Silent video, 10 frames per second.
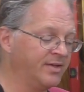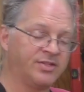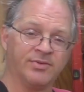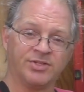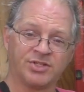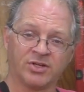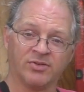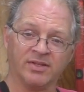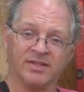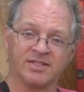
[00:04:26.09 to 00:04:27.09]
to
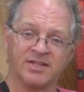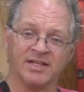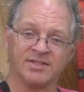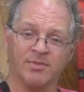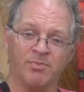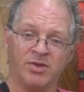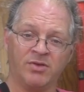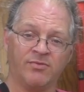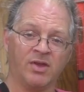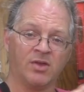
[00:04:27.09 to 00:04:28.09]
ensure that this doesn't
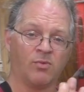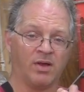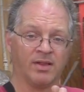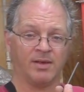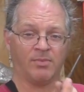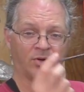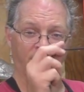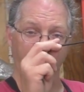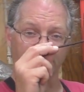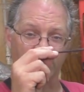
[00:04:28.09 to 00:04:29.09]
move while I'm
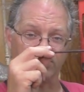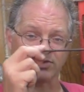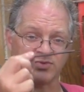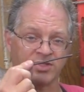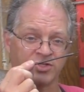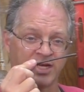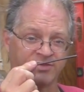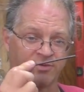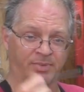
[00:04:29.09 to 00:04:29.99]
marking the holes with the transfer